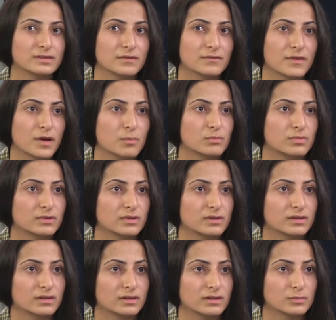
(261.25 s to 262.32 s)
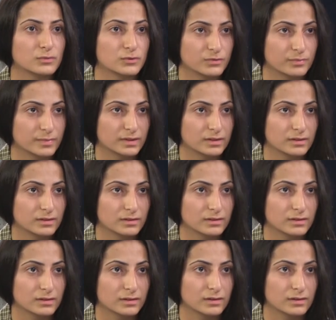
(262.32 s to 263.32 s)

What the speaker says: November movement.